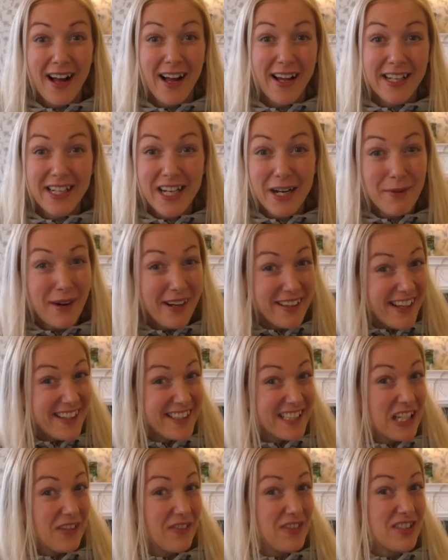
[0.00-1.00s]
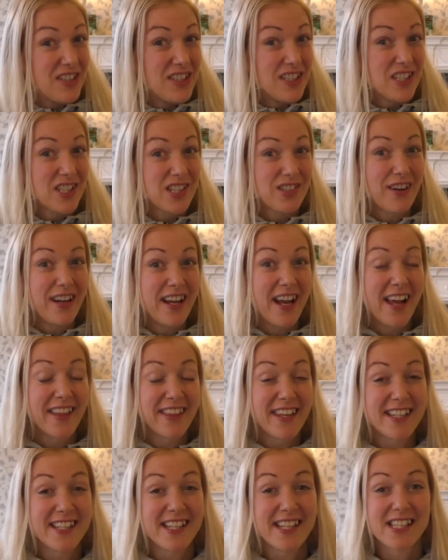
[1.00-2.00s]
I like to give it to you straight, and
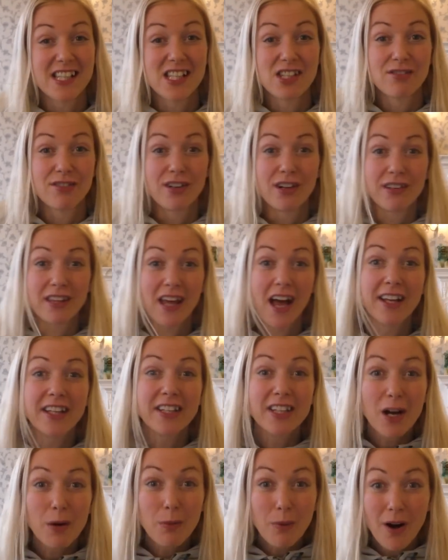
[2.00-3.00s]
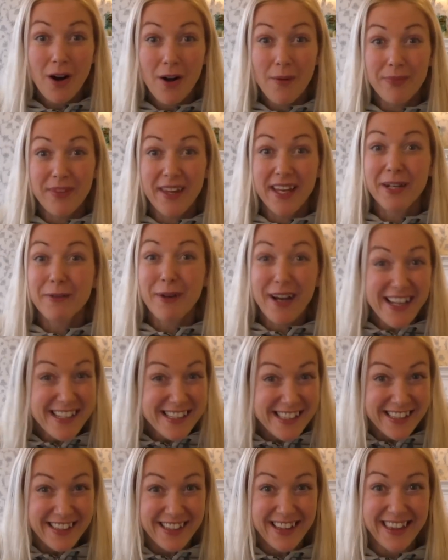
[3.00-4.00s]
this is the truth. And you know what? In a way, it's
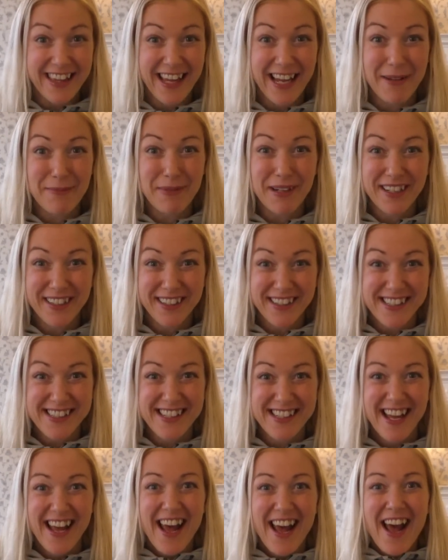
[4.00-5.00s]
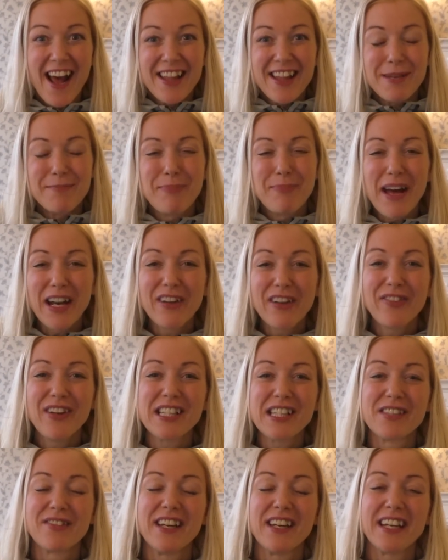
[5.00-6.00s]
a good thing, because the
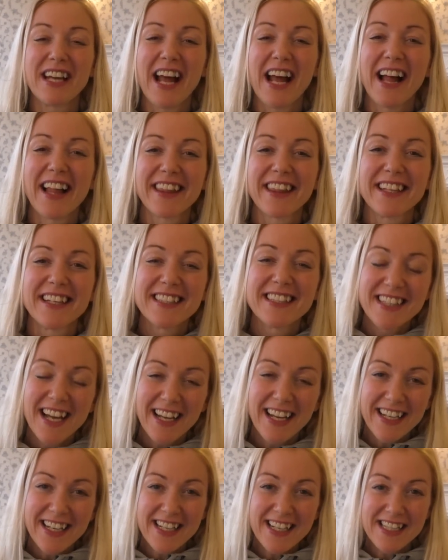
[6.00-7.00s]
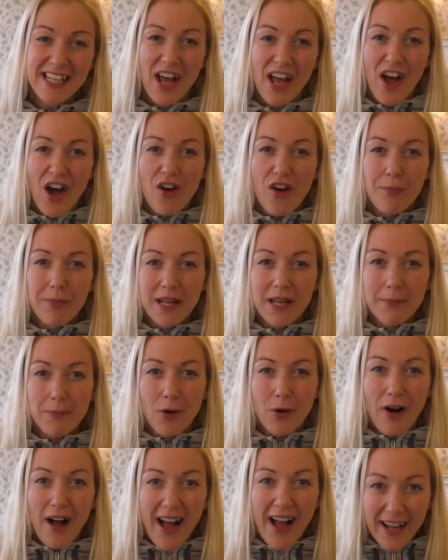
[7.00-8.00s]
benefits of eating a healthier diet, of being
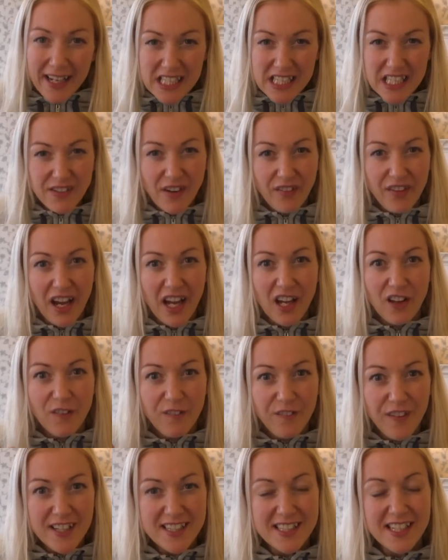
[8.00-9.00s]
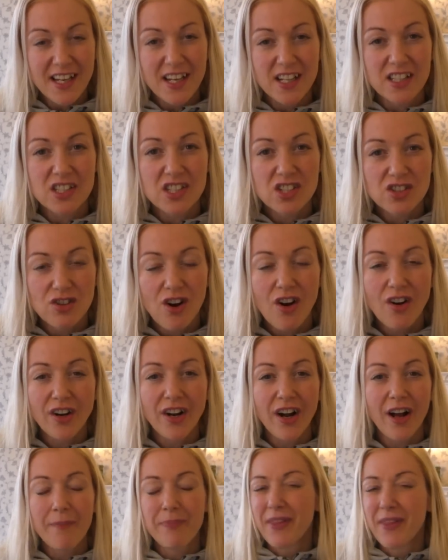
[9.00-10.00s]
more active, of getting fitter and
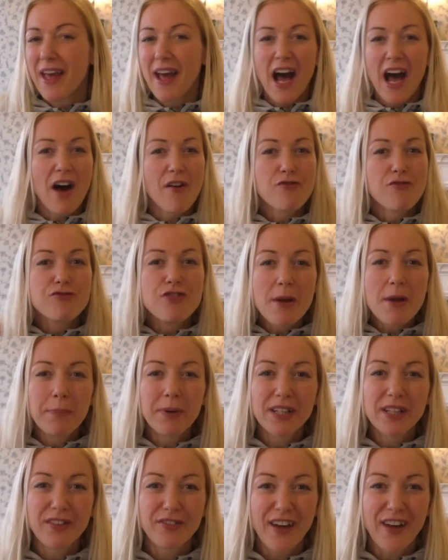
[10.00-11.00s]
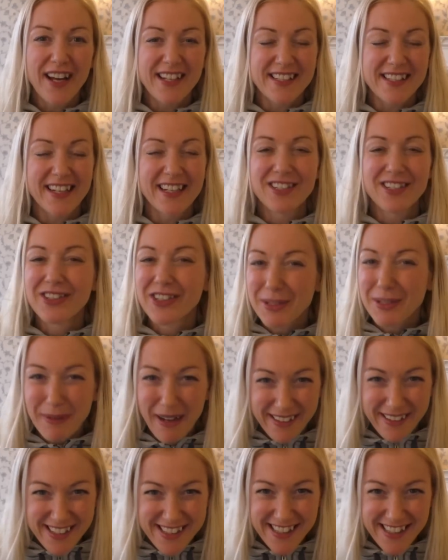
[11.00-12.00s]
stronger, have ripple effects, and I talk
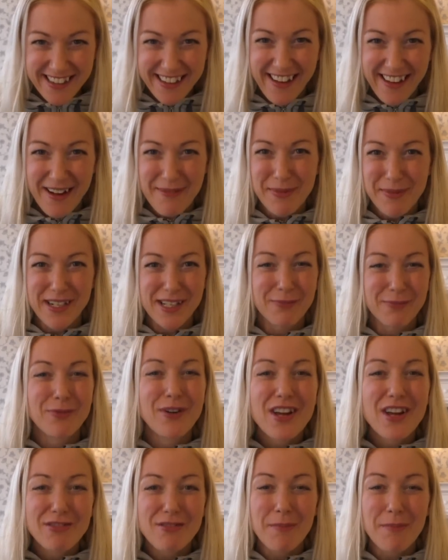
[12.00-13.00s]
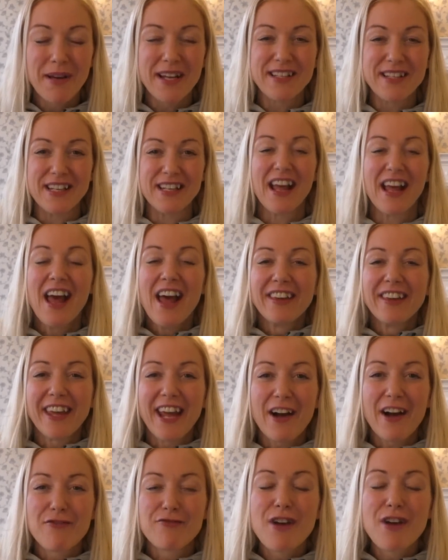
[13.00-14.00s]
about this a lot, but it's worth repeating. They
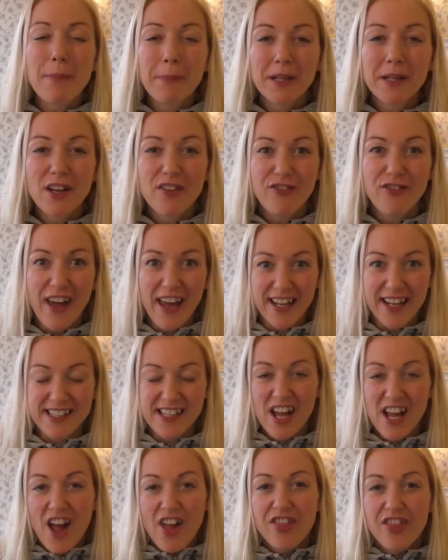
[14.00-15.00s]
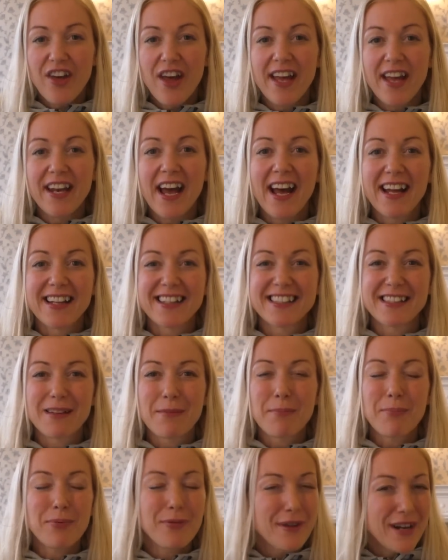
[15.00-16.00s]
have ripple effects that enhance
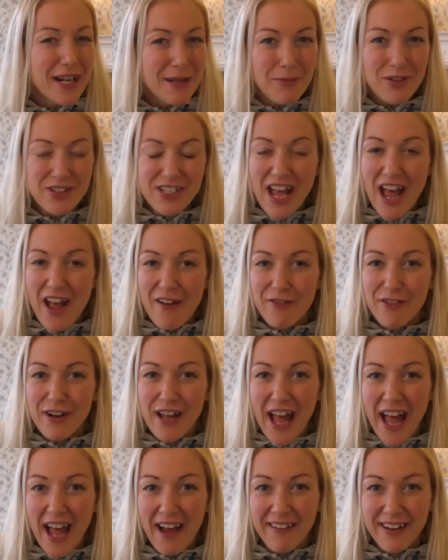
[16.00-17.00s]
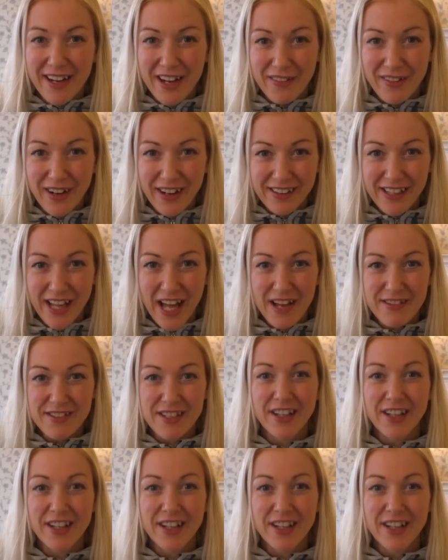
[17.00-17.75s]
pretty much every area of our lives.